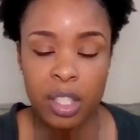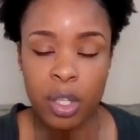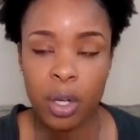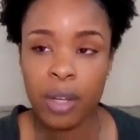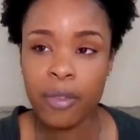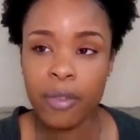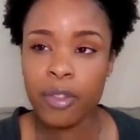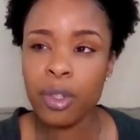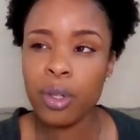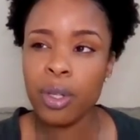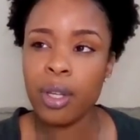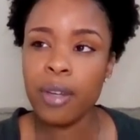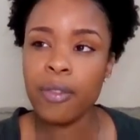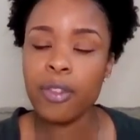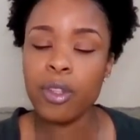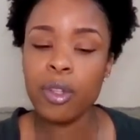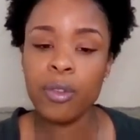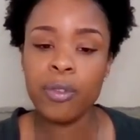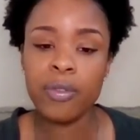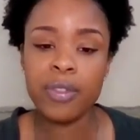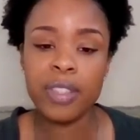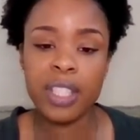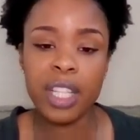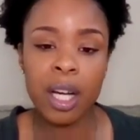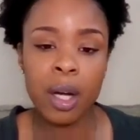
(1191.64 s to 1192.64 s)
So if
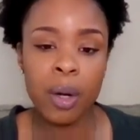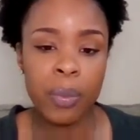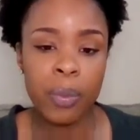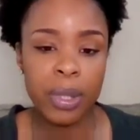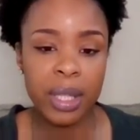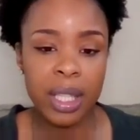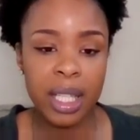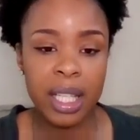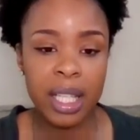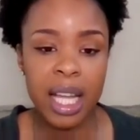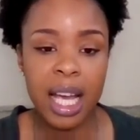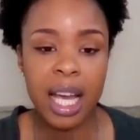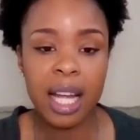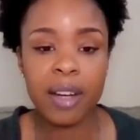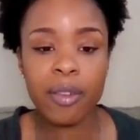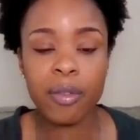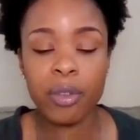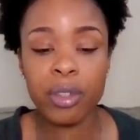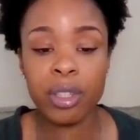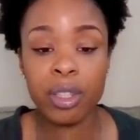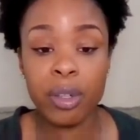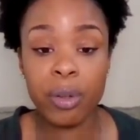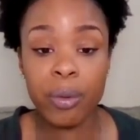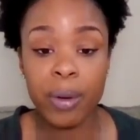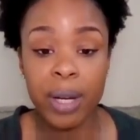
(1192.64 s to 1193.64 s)
you dealt with a lot
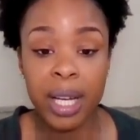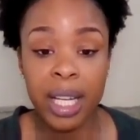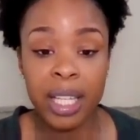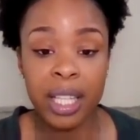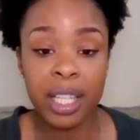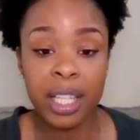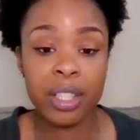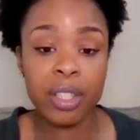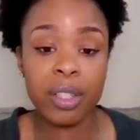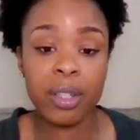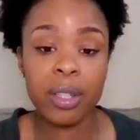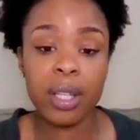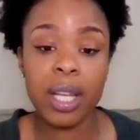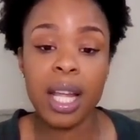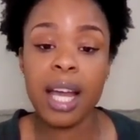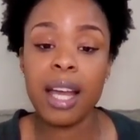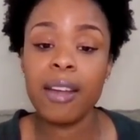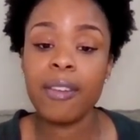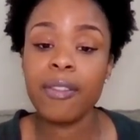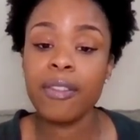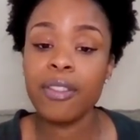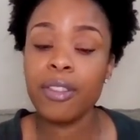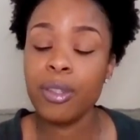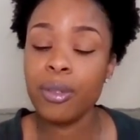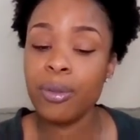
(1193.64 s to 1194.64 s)
of regret in your
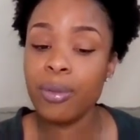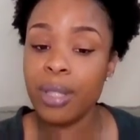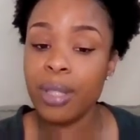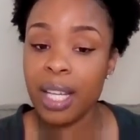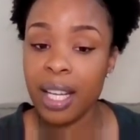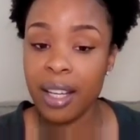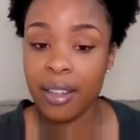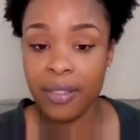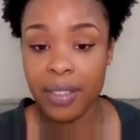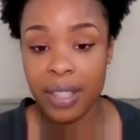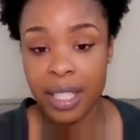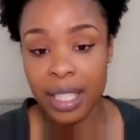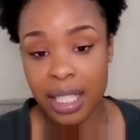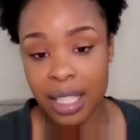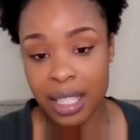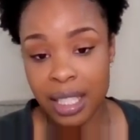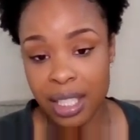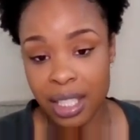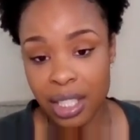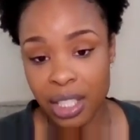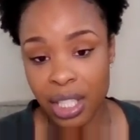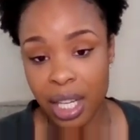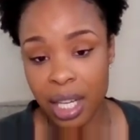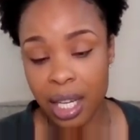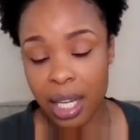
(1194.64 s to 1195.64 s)
life, you definitely
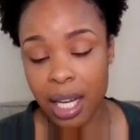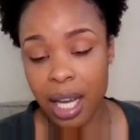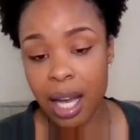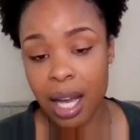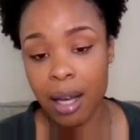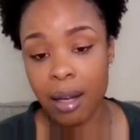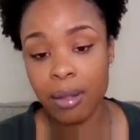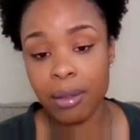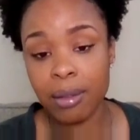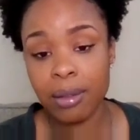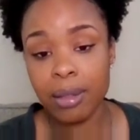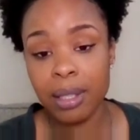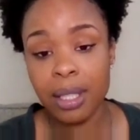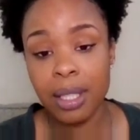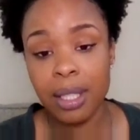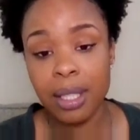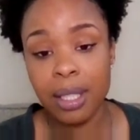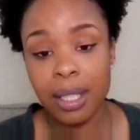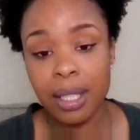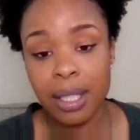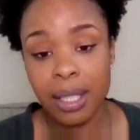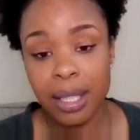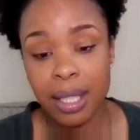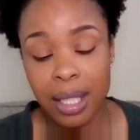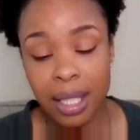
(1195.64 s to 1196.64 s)
need to check out
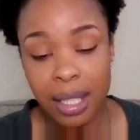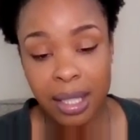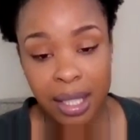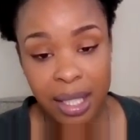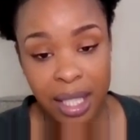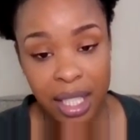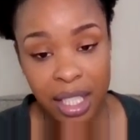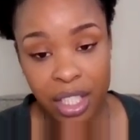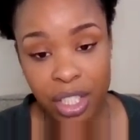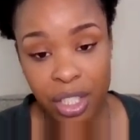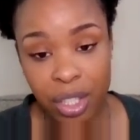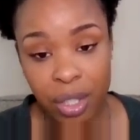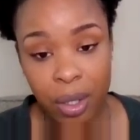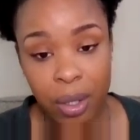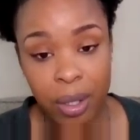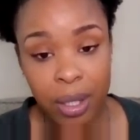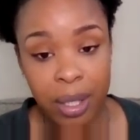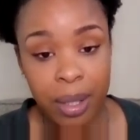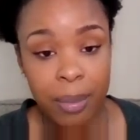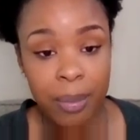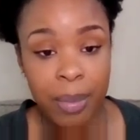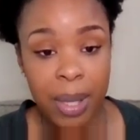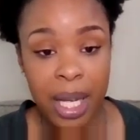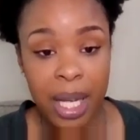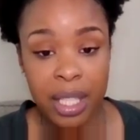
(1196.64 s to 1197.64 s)
the session
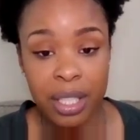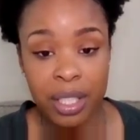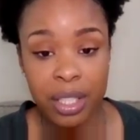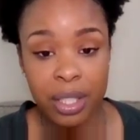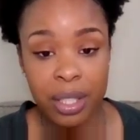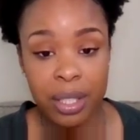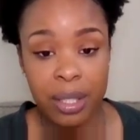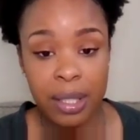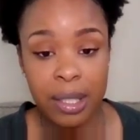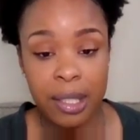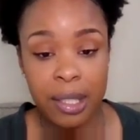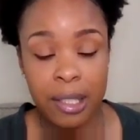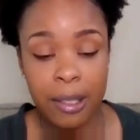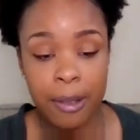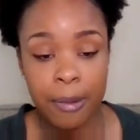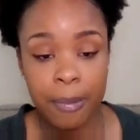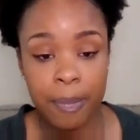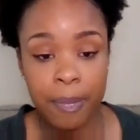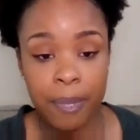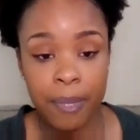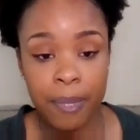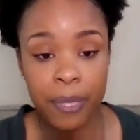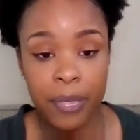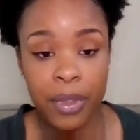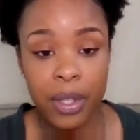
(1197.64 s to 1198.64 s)
on impatience,
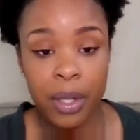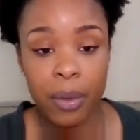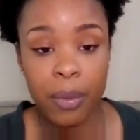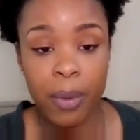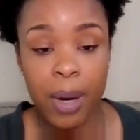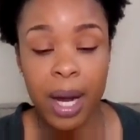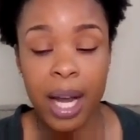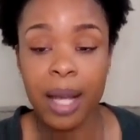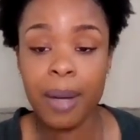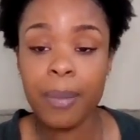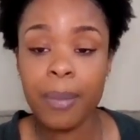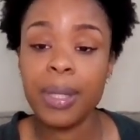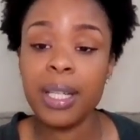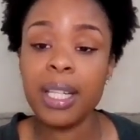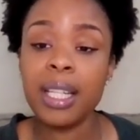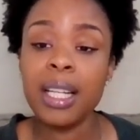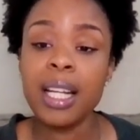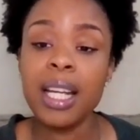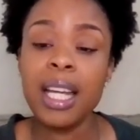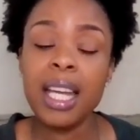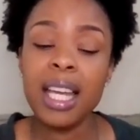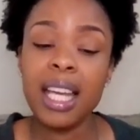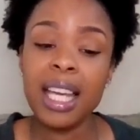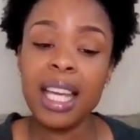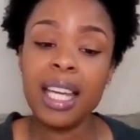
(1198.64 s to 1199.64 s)
right?
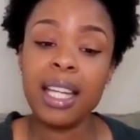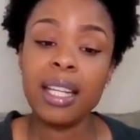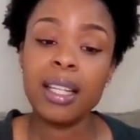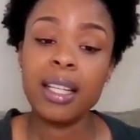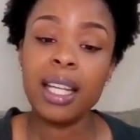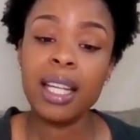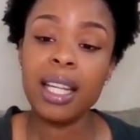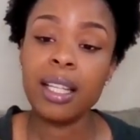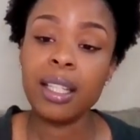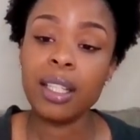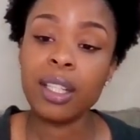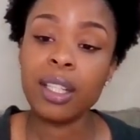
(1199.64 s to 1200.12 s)
But in